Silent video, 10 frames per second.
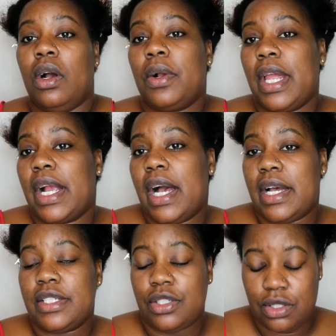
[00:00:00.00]
Okay
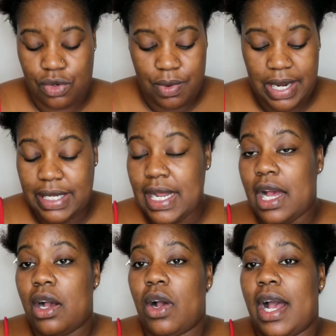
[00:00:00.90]
guys, so right
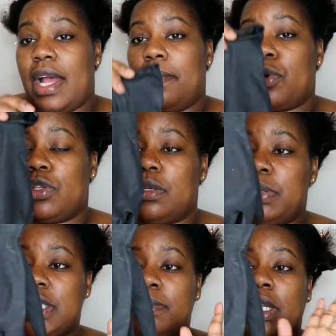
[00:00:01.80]
now I'm going to
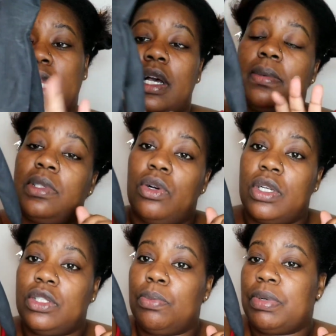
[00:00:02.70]
put some gloves
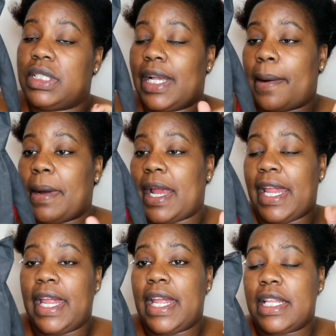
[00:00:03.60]
on to protect my
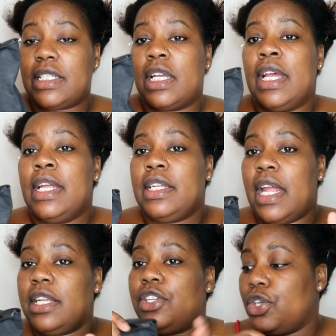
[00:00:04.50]
hands.
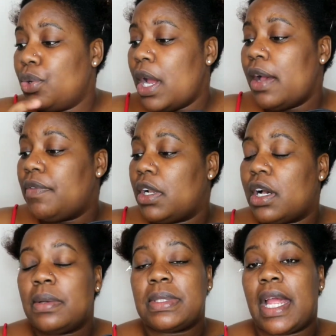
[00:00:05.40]
They do have
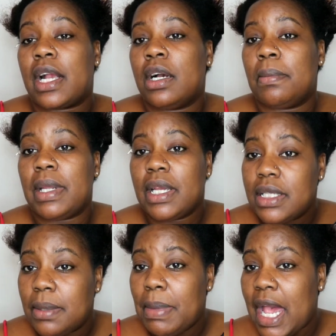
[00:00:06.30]
gloves that come
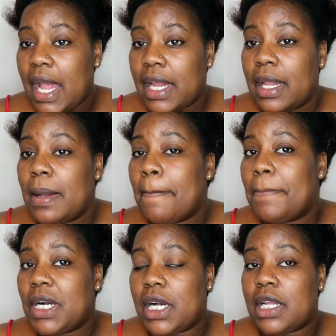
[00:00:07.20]
in a packet,
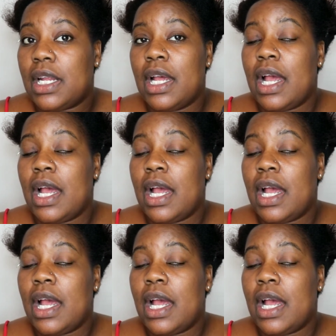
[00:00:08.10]
but